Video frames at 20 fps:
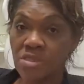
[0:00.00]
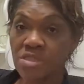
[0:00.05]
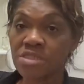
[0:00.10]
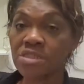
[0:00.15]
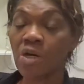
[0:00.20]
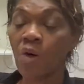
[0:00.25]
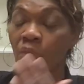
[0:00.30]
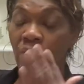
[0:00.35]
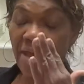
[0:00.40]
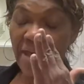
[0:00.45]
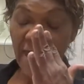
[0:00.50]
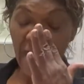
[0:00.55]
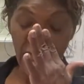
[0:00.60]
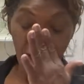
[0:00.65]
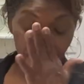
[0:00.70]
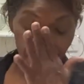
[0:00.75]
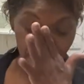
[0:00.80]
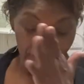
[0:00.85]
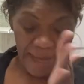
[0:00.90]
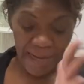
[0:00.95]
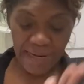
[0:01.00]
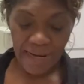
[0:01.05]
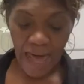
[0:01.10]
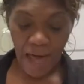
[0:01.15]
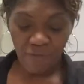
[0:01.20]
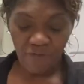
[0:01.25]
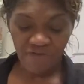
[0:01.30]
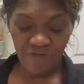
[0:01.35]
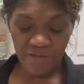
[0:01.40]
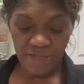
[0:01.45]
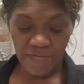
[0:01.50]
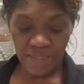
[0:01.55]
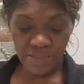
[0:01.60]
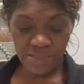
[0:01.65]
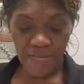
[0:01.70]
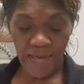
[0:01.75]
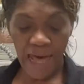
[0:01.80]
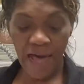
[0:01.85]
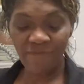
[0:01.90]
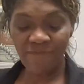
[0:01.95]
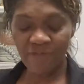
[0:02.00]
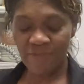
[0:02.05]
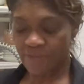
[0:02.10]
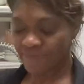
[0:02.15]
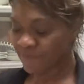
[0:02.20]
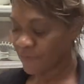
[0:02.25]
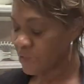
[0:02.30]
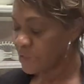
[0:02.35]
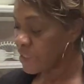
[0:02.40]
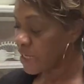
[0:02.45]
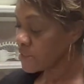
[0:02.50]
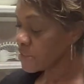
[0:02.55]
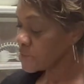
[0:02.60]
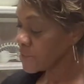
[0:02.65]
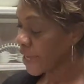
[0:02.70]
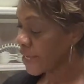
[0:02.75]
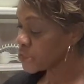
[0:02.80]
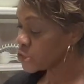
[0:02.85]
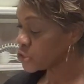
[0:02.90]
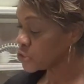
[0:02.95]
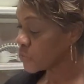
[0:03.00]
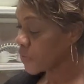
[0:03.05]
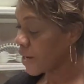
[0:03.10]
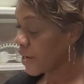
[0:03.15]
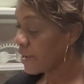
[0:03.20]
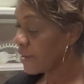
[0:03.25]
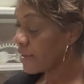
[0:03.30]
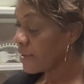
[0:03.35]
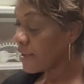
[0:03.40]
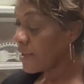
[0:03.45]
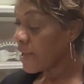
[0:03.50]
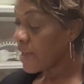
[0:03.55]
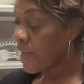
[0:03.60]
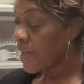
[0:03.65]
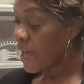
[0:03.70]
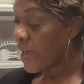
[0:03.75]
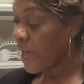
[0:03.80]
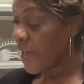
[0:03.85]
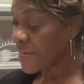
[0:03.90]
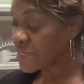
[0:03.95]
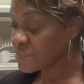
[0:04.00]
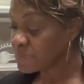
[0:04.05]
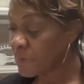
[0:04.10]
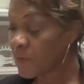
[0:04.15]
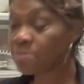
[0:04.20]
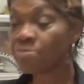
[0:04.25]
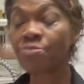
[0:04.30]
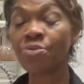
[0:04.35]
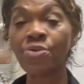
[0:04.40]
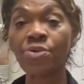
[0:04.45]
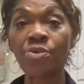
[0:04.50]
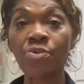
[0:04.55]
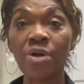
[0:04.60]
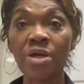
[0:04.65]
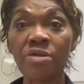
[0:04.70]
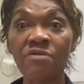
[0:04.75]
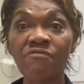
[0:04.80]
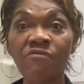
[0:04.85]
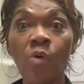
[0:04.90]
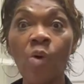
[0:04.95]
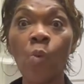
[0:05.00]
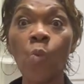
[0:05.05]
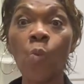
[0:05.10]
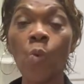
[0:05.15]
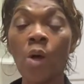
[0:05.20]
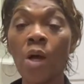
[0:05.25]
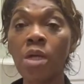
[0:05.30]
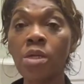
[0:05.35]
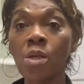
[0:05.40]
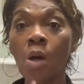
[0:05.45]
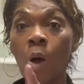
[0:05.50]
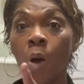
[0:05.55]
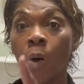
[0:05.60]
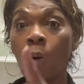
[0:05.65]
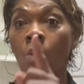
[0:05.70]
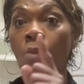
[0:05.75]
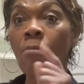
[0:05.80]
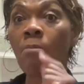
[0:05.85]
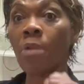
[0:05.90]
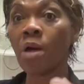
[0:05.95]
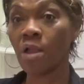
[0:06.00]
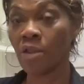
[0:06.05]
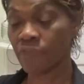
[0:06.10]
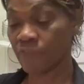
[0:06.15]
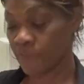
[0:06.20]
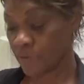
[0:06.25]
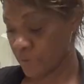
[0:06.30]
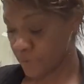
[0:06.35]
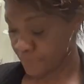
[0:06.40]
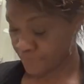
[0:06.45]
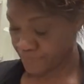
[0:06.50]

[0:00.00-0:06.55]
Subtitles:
So we have made our vanilla extract has been brewing for 1 whole month.